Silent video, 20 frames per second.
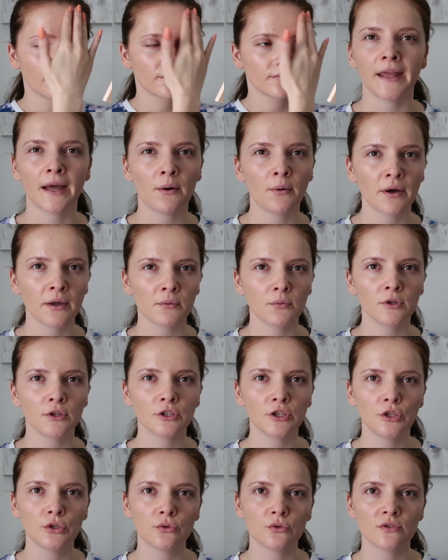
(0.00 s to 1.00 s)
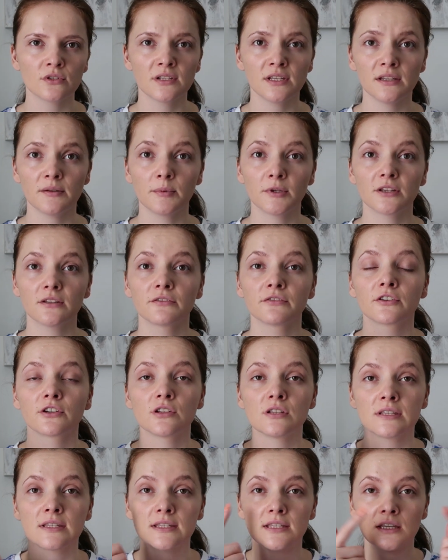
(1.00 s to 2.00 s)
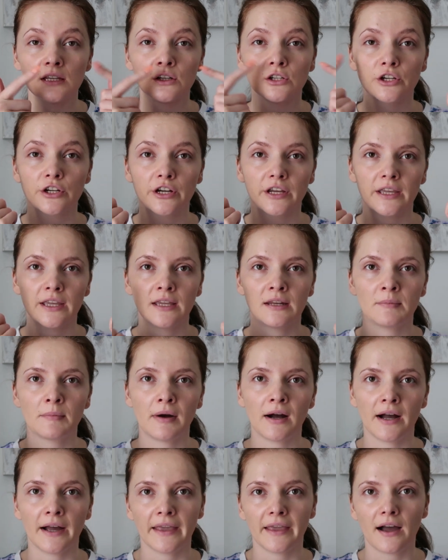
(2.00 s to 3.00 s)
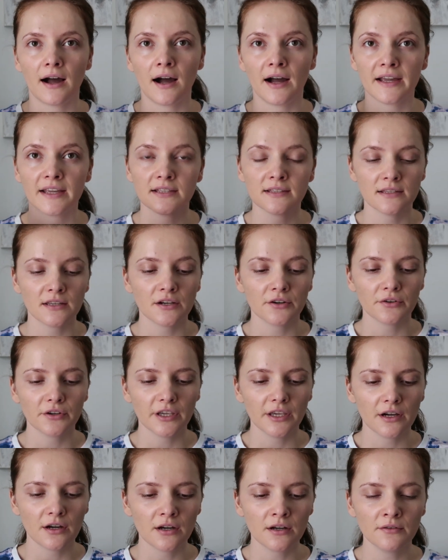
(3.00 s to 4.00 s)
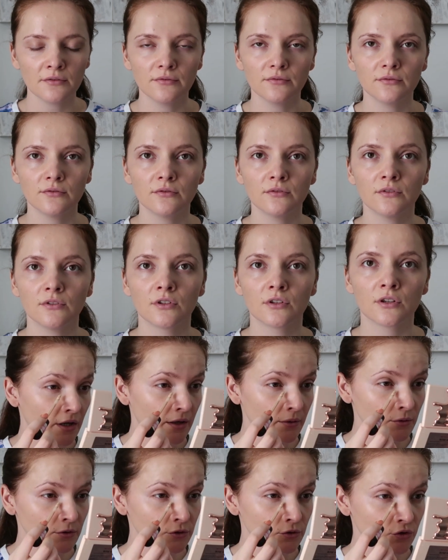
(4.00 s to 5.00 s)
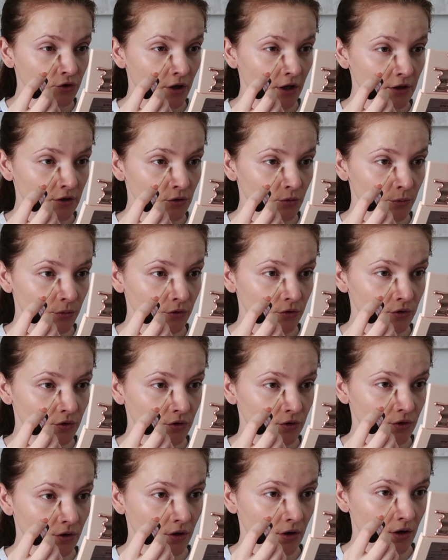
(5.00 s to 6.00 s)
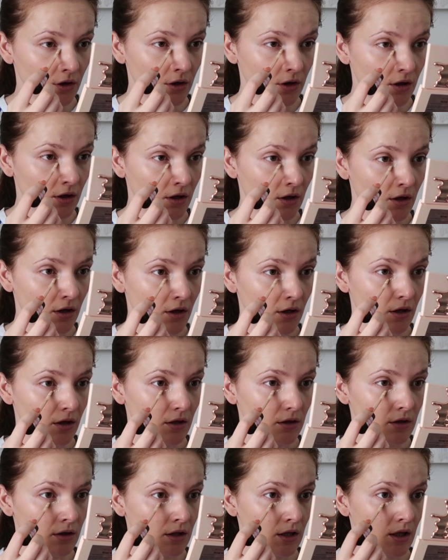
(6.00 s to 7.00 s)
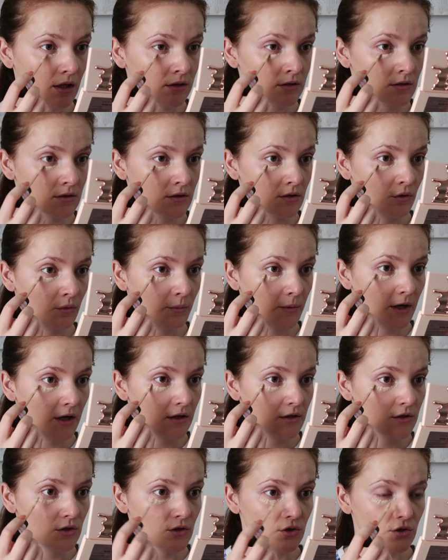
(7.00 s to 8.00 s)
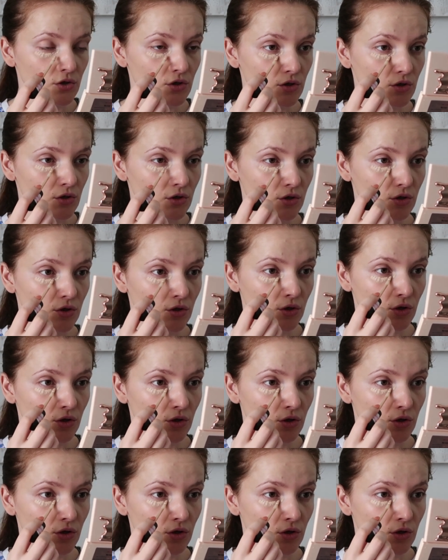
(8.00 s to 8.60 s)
Now I will use a little bit of concealer in my eyes area. I will try to put not so much.